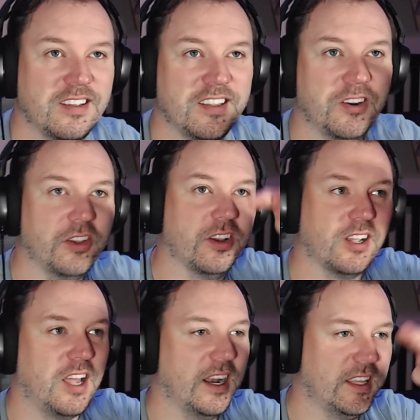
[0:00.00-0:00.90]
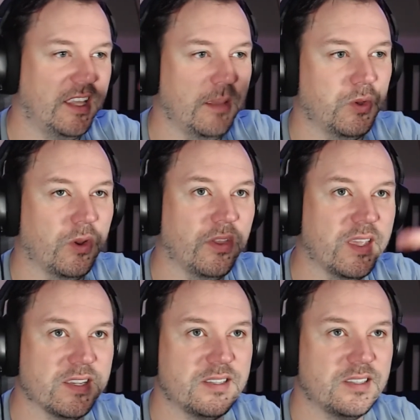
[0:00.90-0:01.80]
You know, you're gonna kind of keep doing
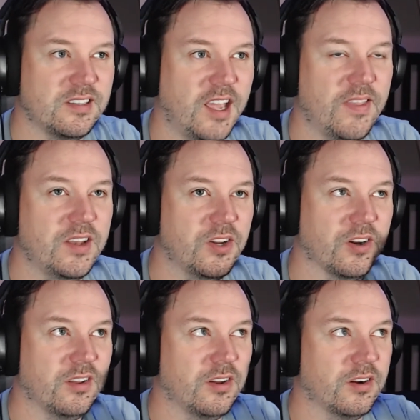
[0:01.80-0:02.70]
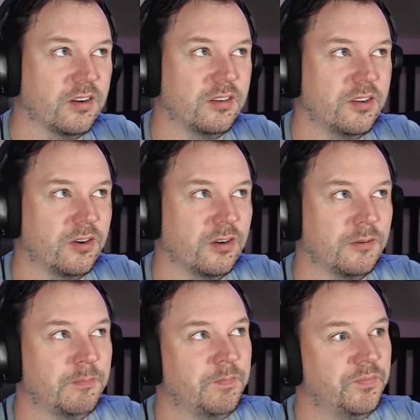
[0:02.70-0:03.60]
this, and then
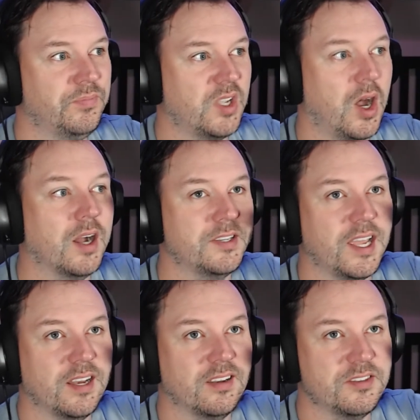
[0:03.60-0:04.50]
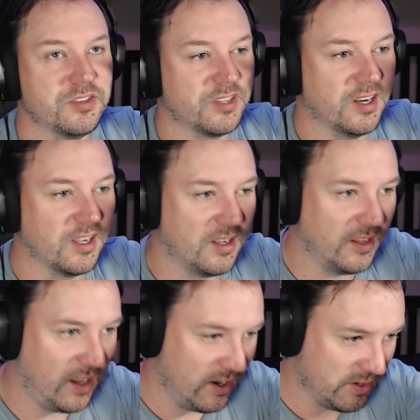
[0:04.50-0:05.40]
your content is just kind
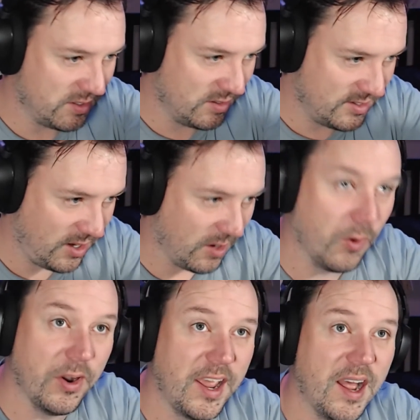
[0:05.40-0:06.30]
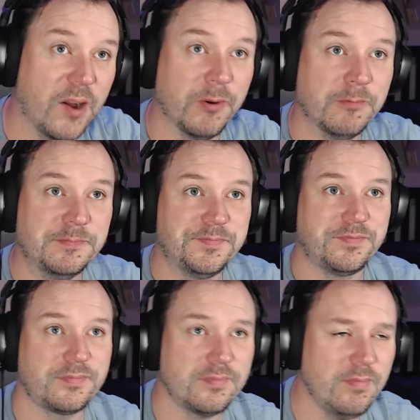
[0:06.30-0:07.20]
of start going down.
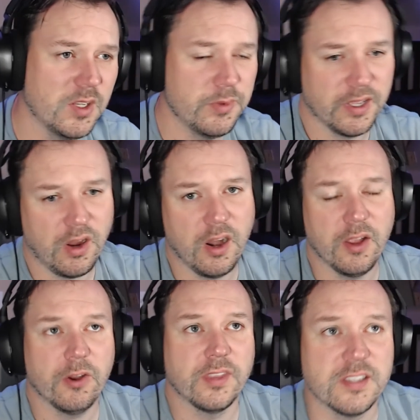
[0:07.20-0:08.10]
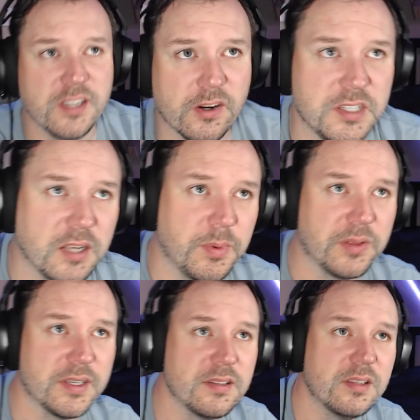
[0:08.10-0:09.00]
You'll be like, I already heard this. They already talked
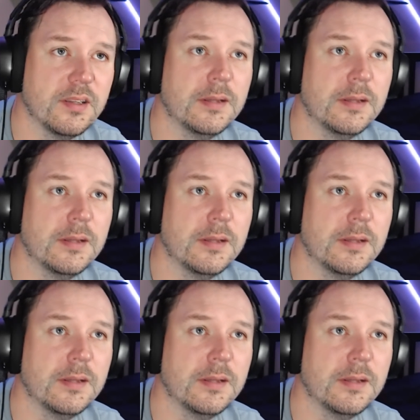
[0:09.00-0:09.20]
about this.